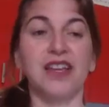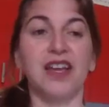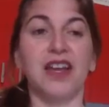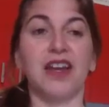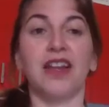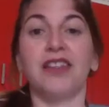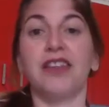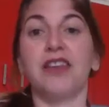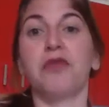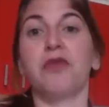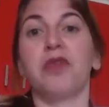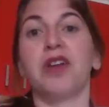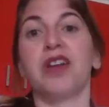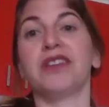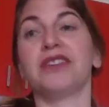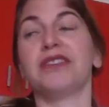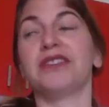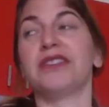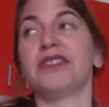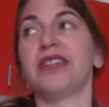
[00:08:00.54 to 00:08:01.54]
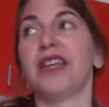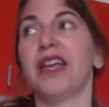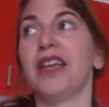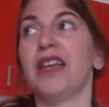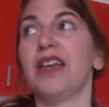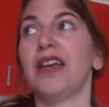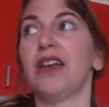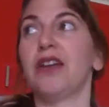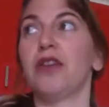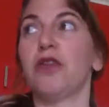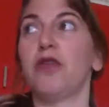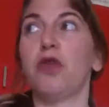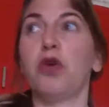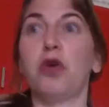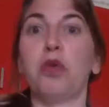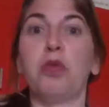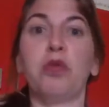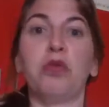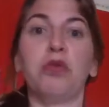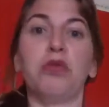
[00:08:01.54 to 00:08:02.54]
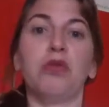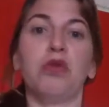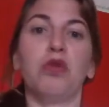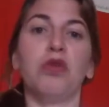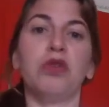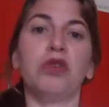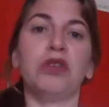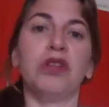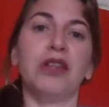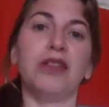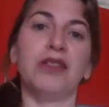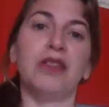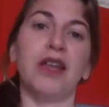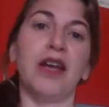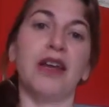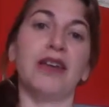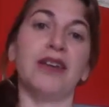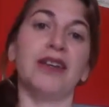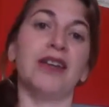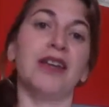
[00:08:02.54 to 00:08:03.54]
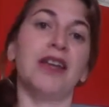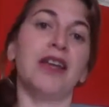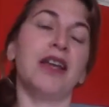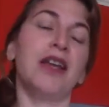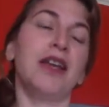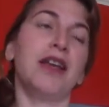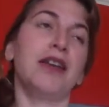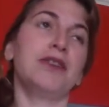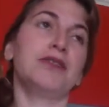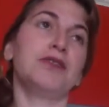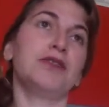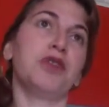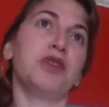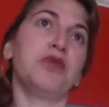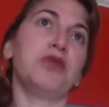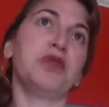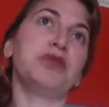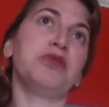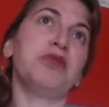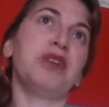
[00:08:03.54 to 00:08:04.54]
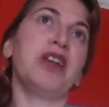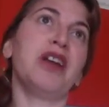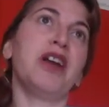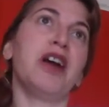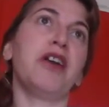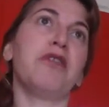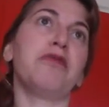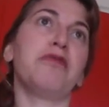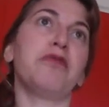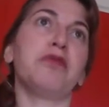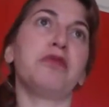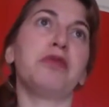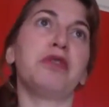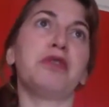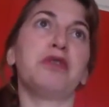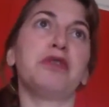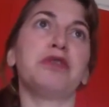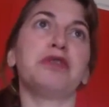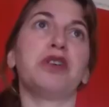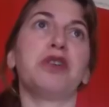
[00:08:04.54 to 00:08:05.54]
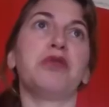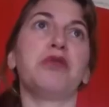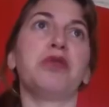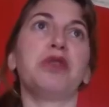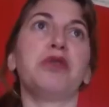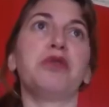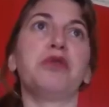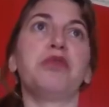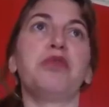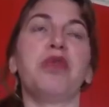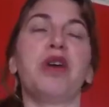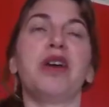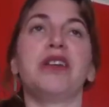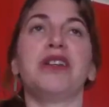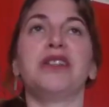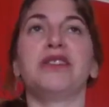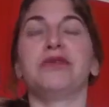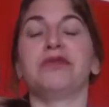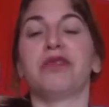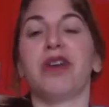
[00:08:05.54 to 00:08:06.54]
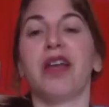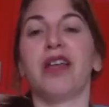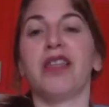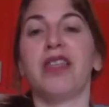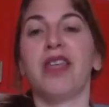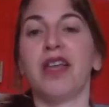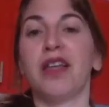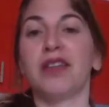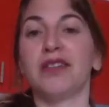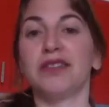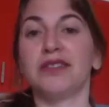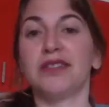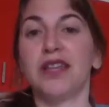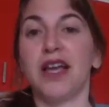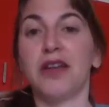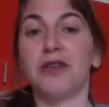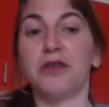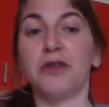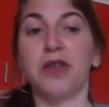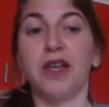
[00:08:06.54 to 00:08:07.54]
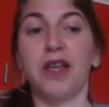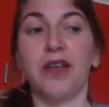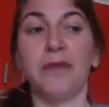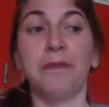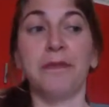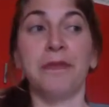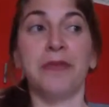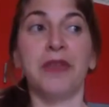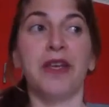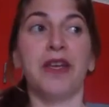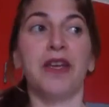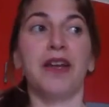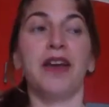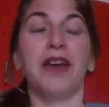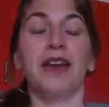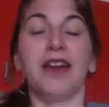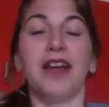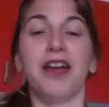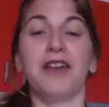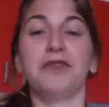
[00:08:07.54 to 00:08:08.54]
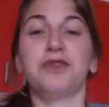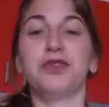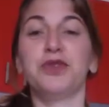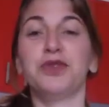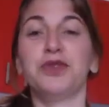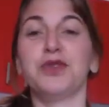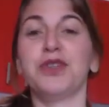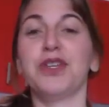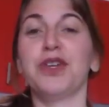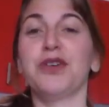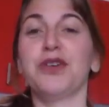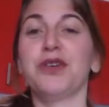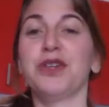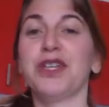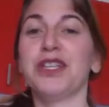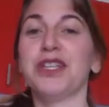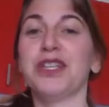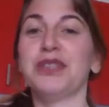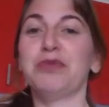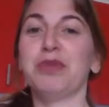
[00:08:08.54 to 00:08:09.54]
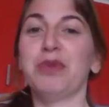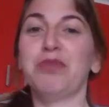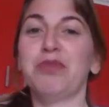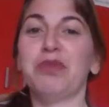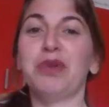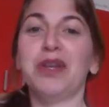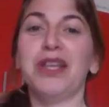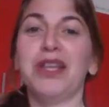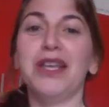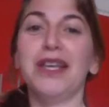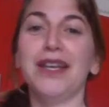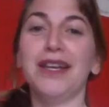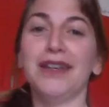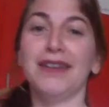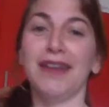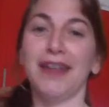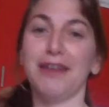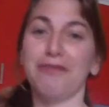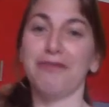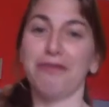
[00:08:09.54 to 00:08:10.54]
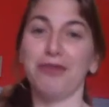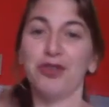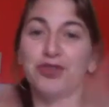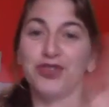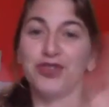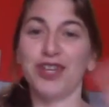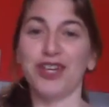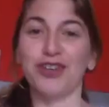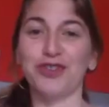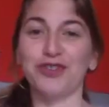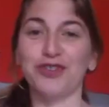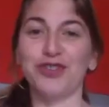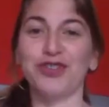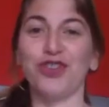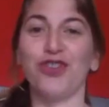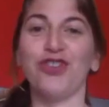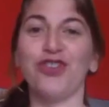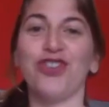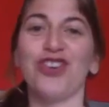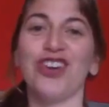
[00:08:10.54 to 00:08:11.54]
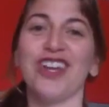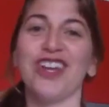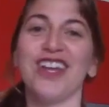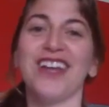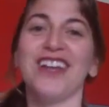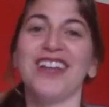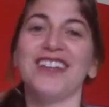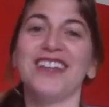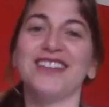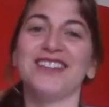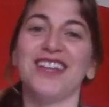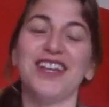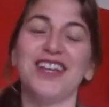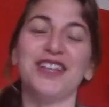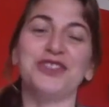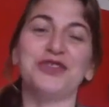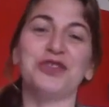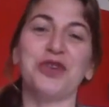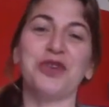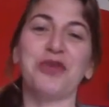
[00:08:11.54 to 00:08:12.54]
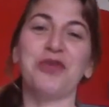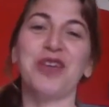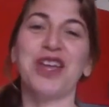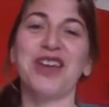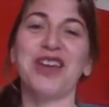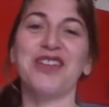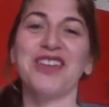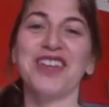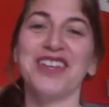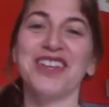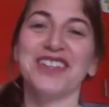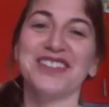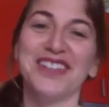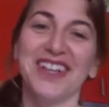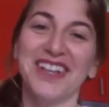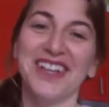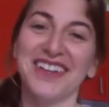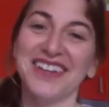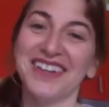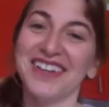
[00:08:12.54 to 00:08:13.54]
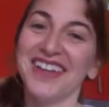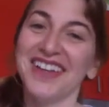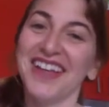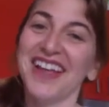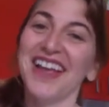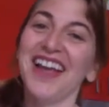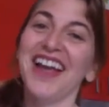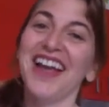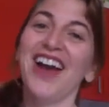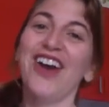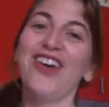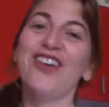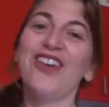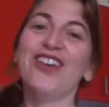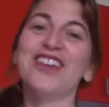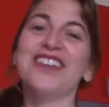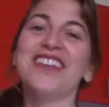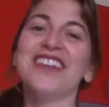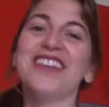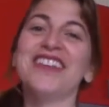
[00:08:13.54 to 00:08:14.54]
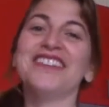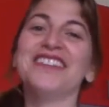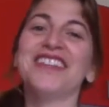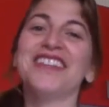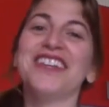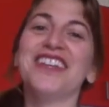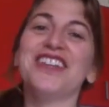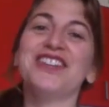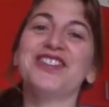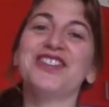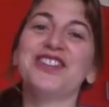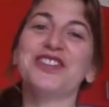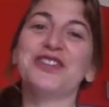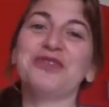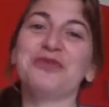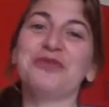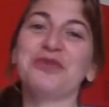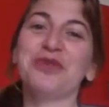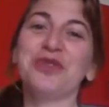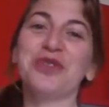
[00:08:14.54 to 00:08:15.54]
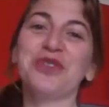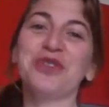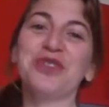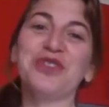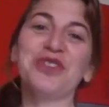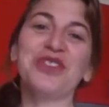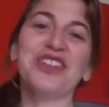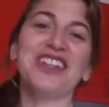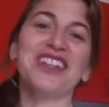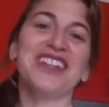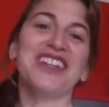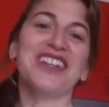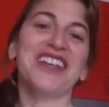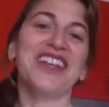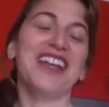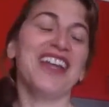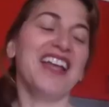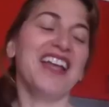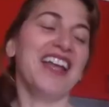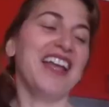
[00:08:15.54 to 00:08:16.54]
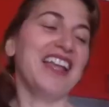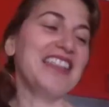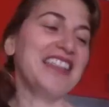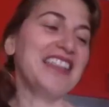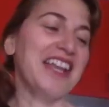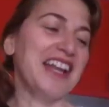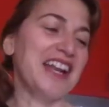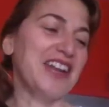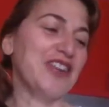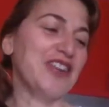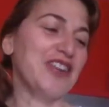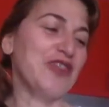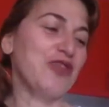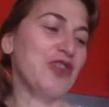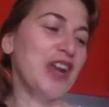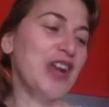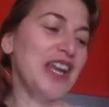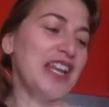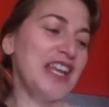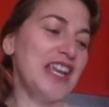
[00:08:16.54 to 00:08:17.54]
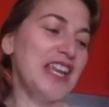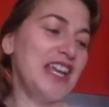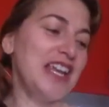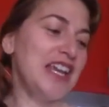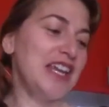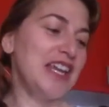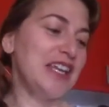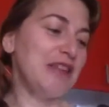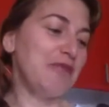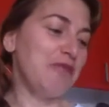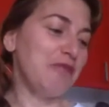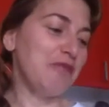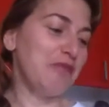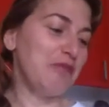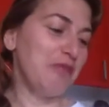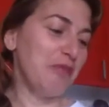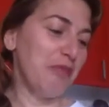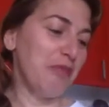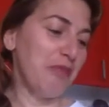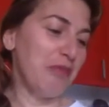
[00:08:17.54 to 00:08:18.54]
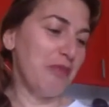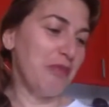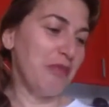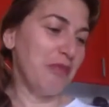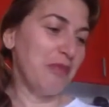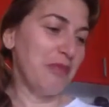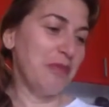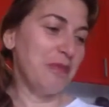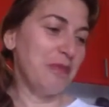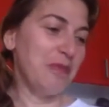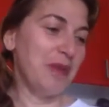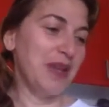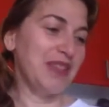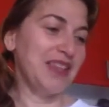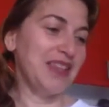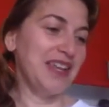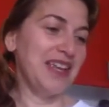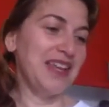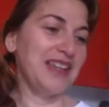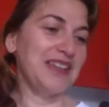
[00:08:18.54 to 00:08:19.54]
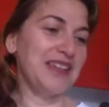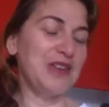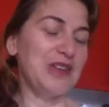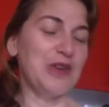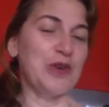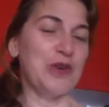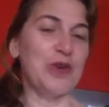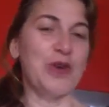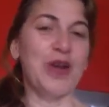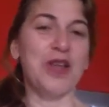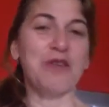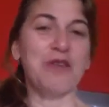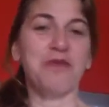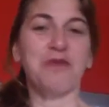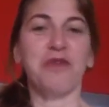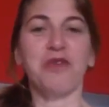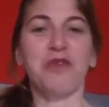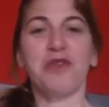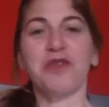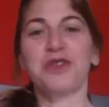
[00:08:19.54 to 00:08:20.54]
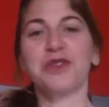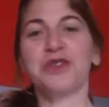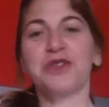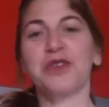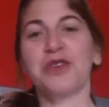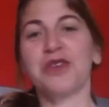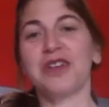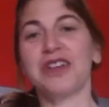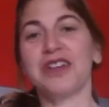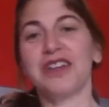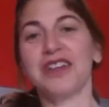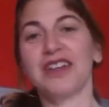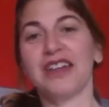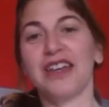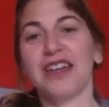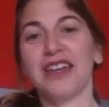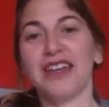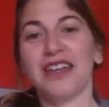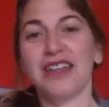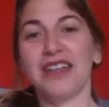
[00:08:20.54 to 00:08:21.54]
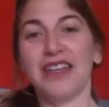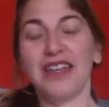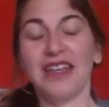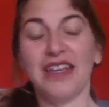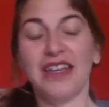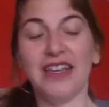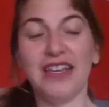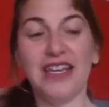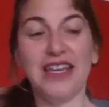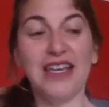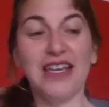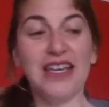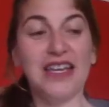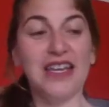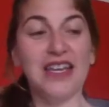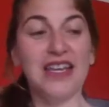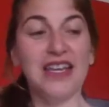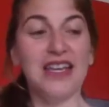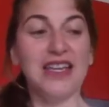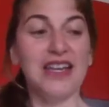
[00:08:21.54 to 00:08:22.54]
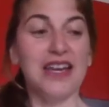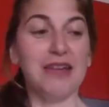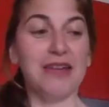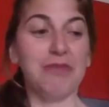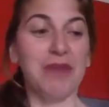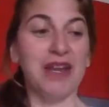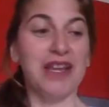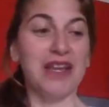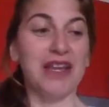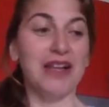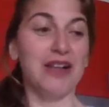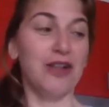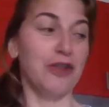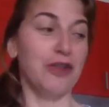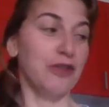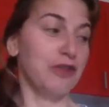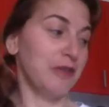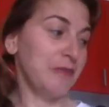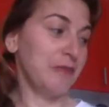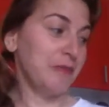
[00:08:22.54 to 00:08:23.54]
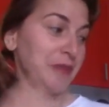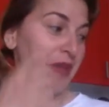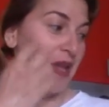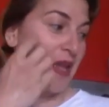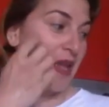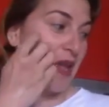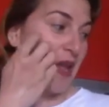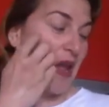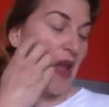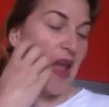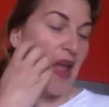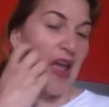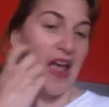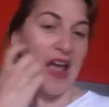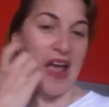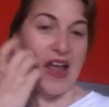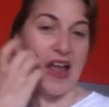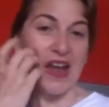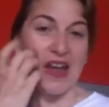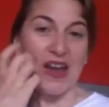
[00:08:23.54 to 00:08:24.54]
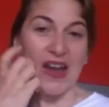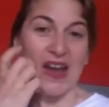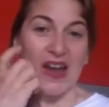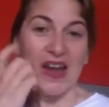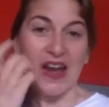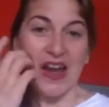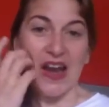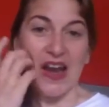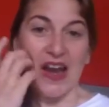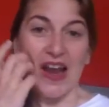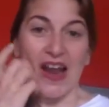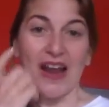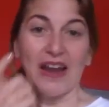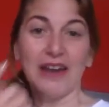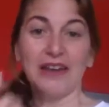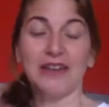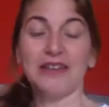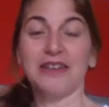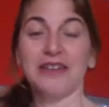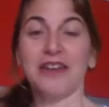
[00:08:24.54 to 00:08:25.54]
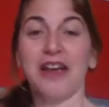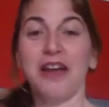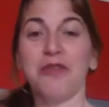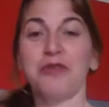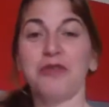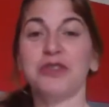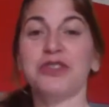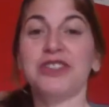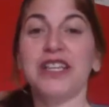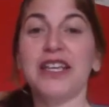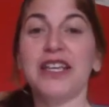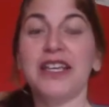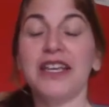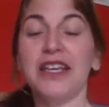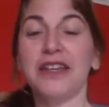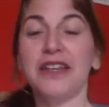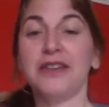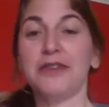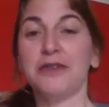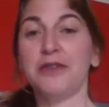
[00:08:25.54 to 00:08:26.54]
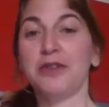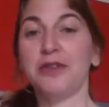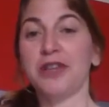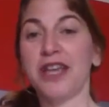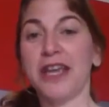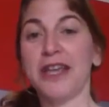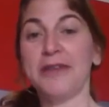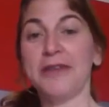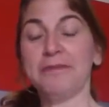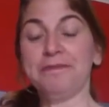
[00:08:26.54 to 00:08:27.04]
and I didn't want to stay at home all the time. So it was very hard for me because I went to Paris Friday and Saturday, and I have to see all these people eating like fountain of chocolates and strawberries and all these delicious food that I couldn't eat. But then you know I focus on uh, healing and my health and and I was thinking, okay,